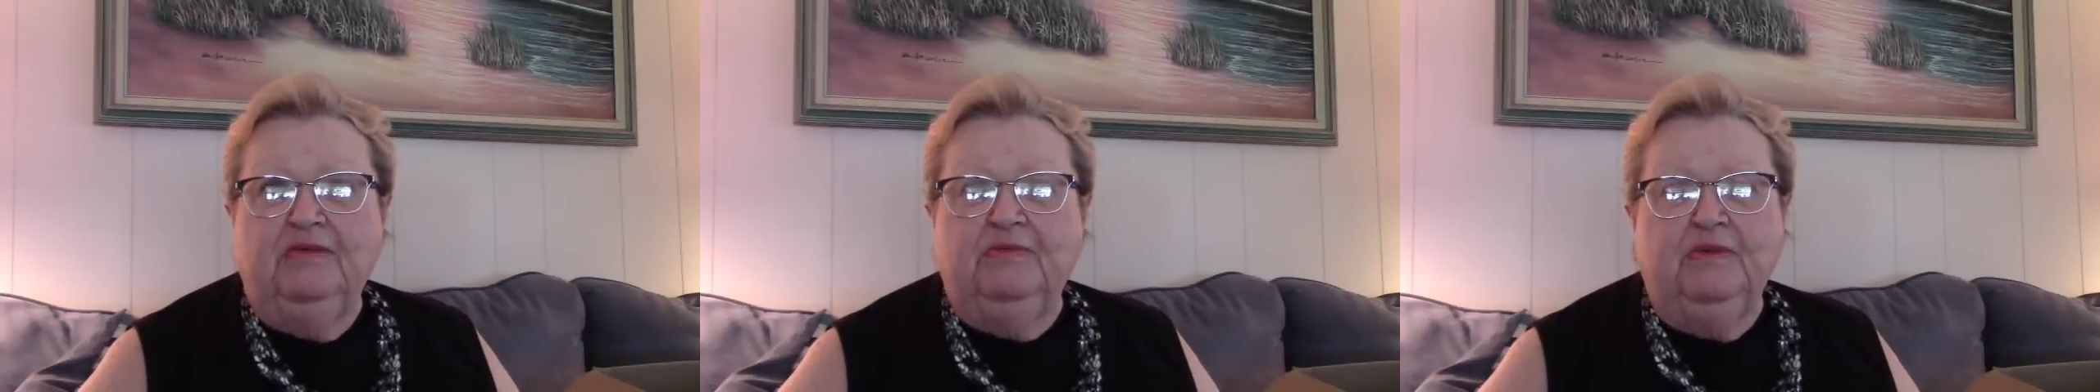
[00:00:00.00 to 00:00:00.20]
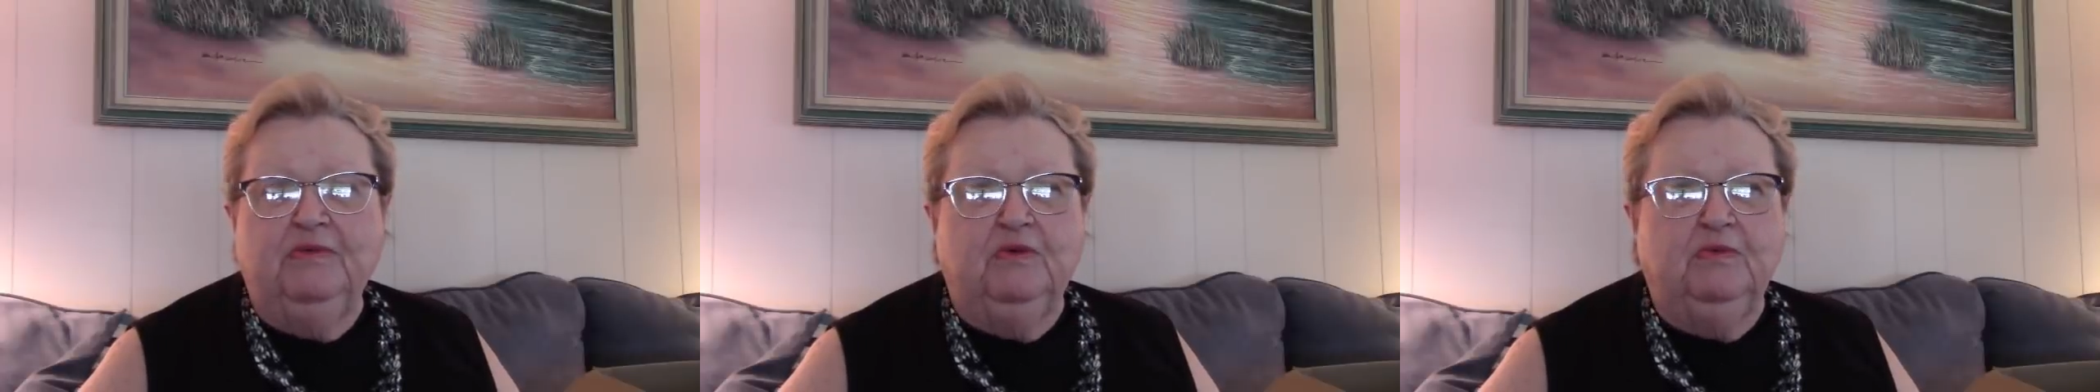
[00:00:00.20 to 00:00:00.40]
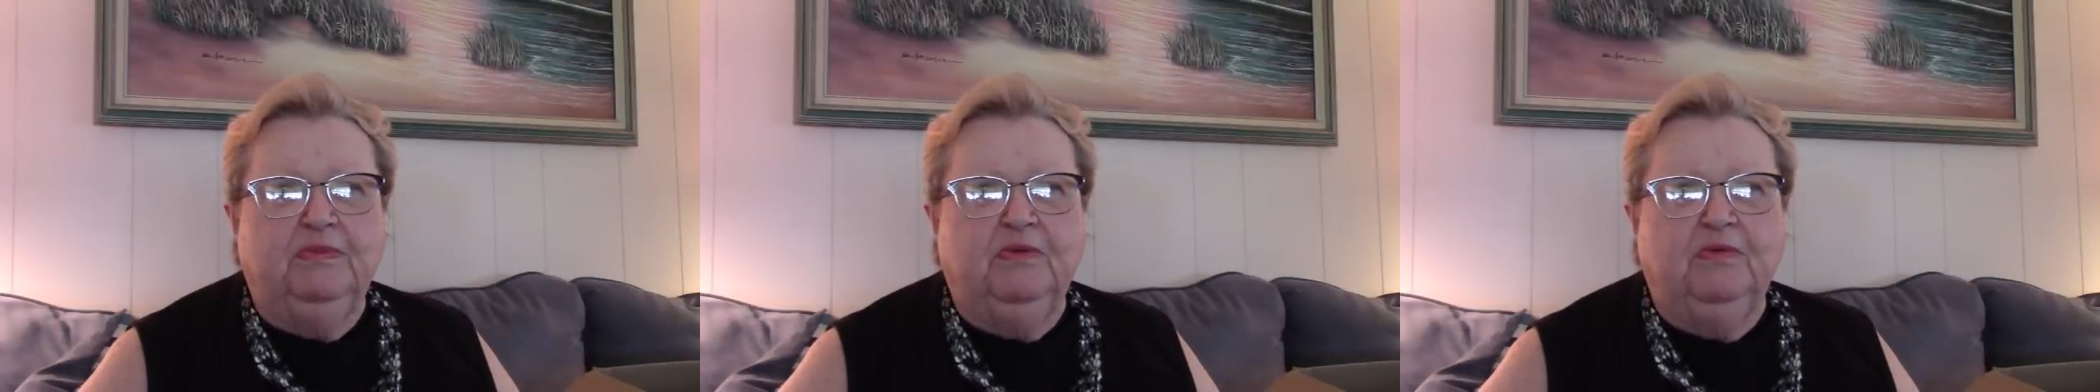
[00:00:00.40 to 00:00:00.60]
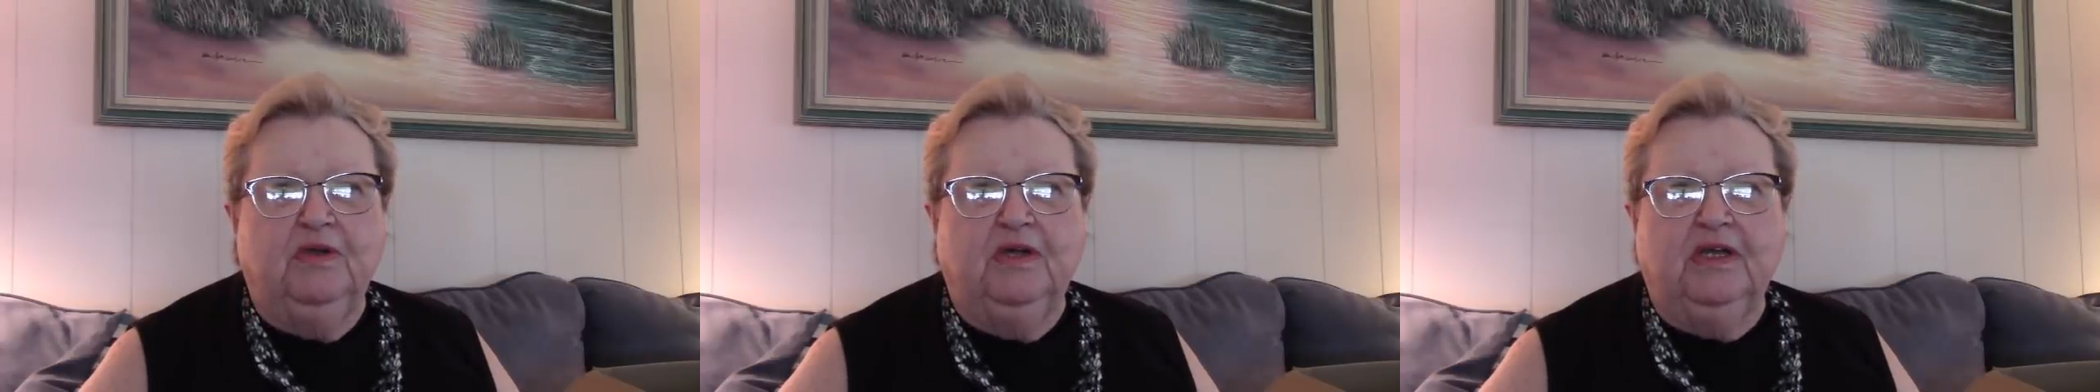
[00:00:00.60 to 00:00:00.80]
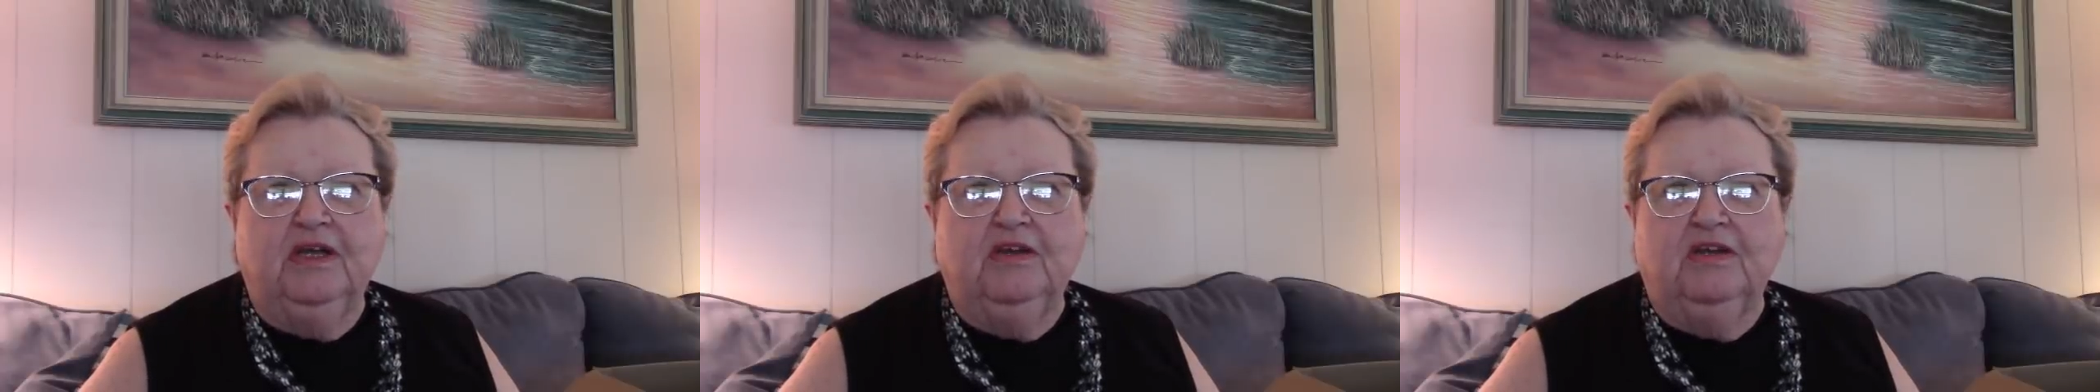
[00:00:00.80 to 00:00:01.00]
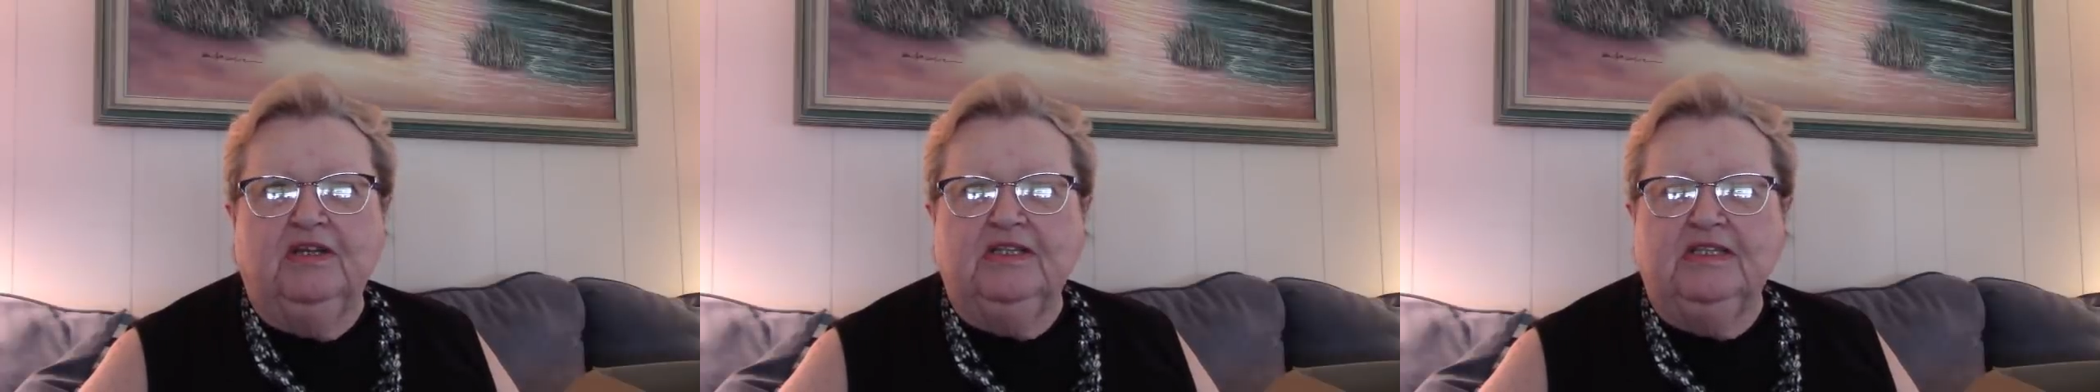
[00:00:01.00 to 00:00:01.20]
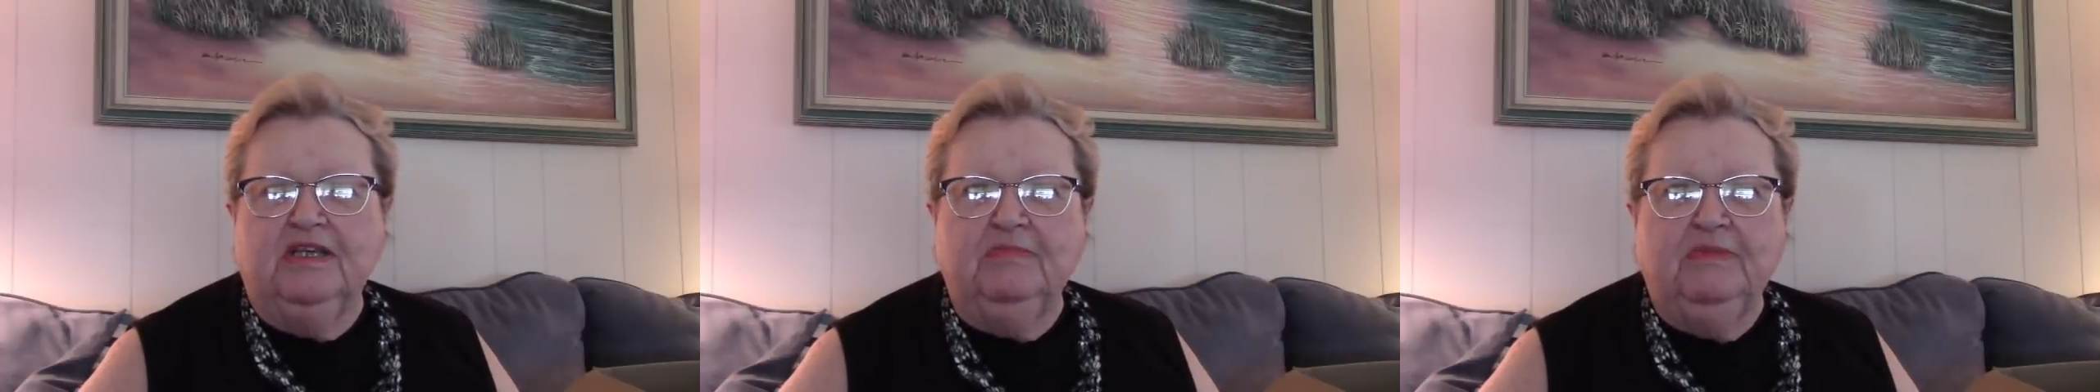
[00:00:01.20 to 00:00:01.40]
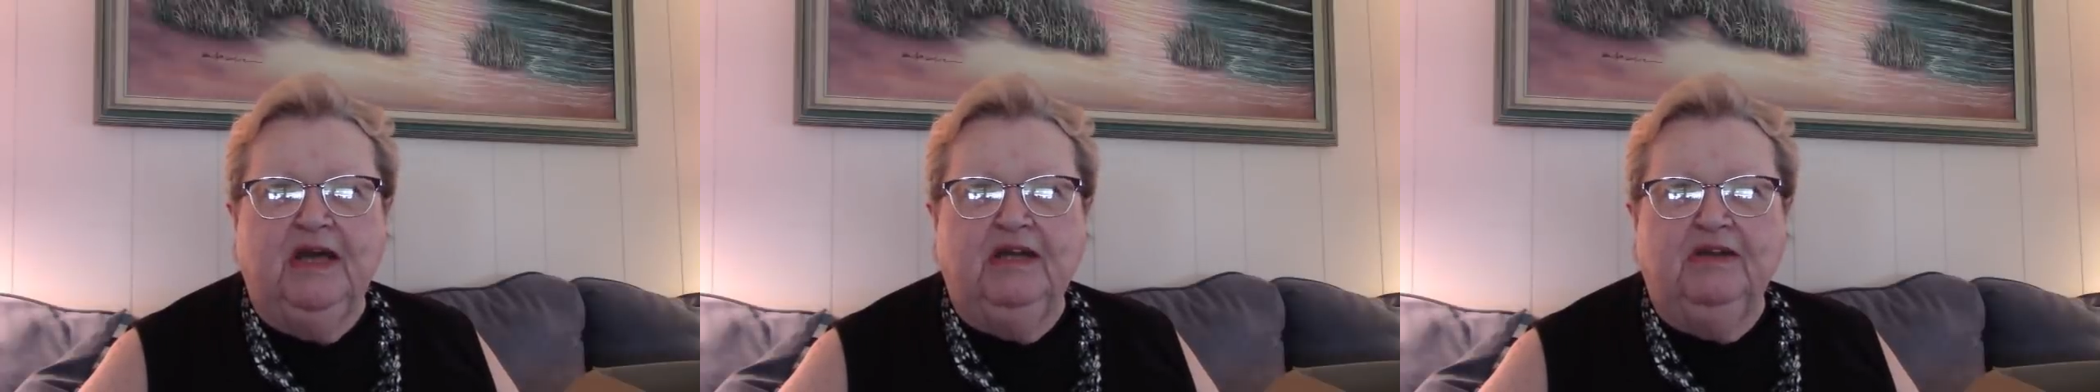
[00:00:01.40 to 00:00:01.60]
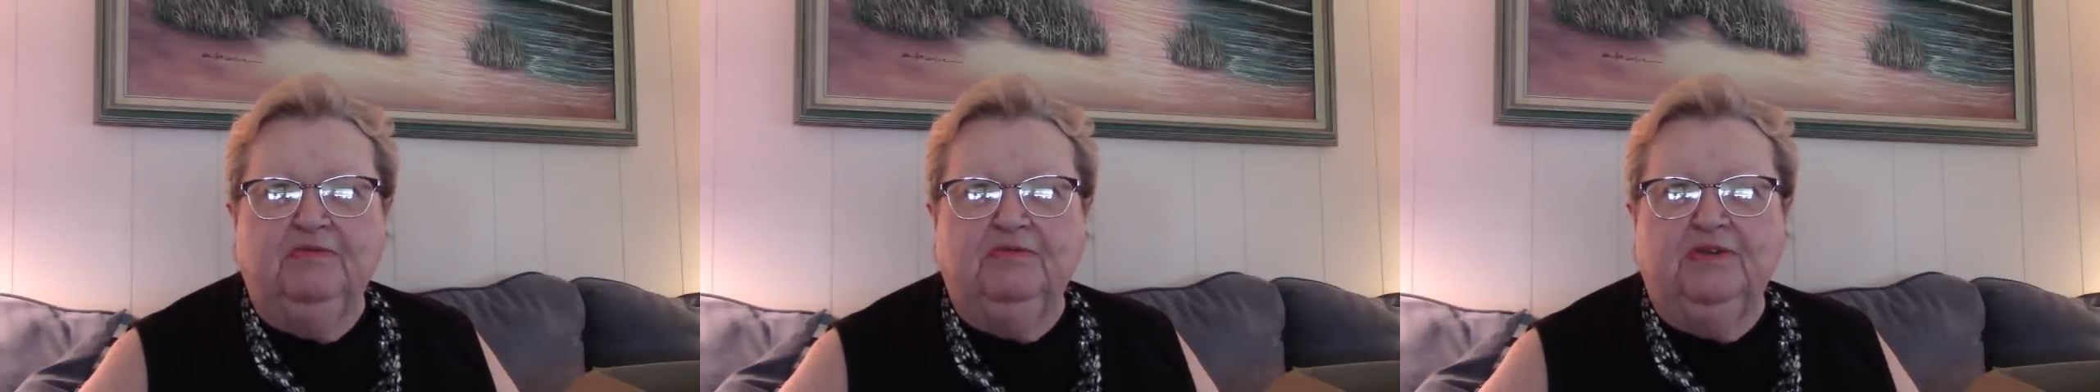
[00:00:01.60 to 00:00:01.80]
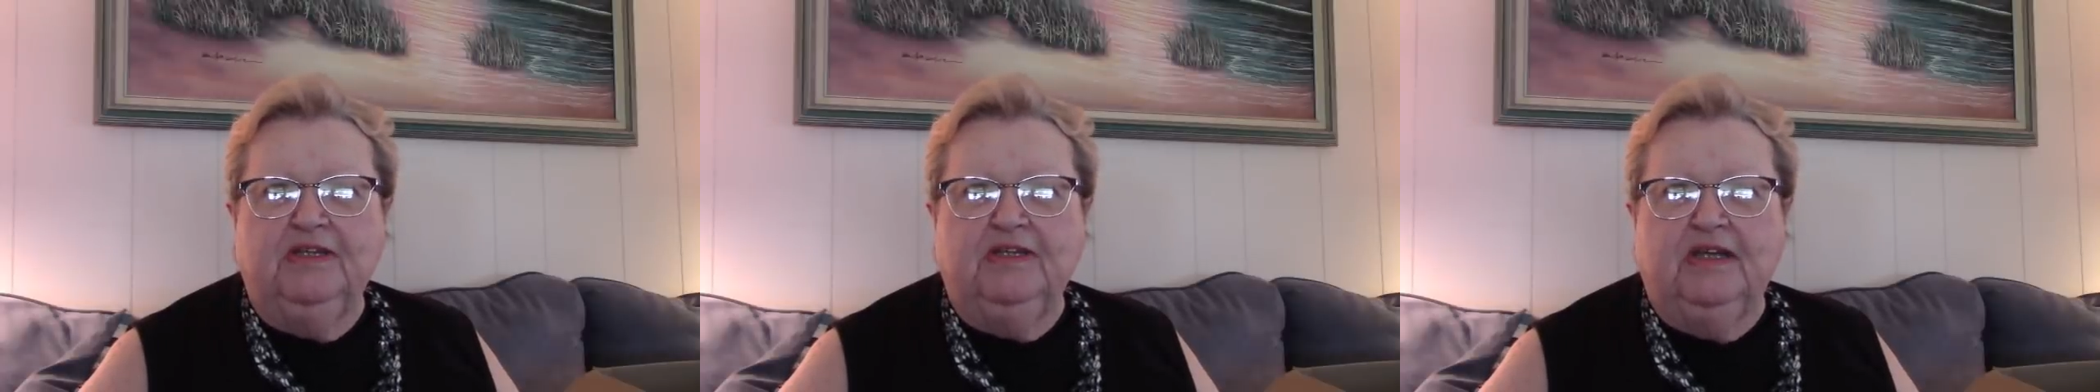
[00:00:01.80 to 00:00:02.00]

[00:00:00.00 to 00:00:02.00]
We will be working on some kind of wreath, and